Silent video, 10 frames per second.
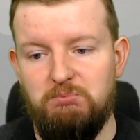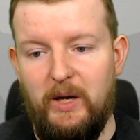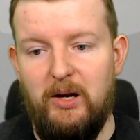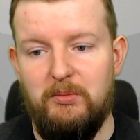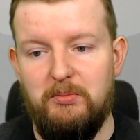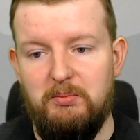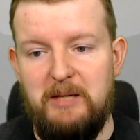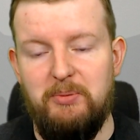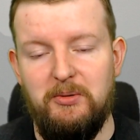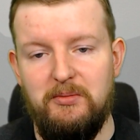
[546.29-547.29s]
wow,
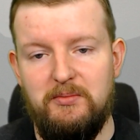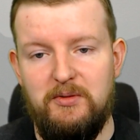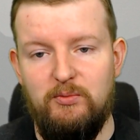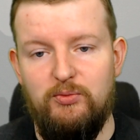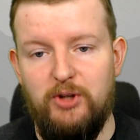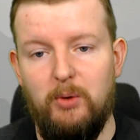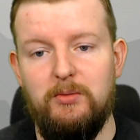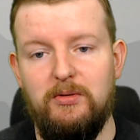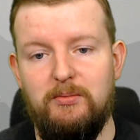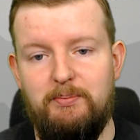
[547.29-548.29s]
people
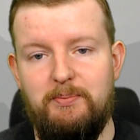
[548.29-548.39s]
don't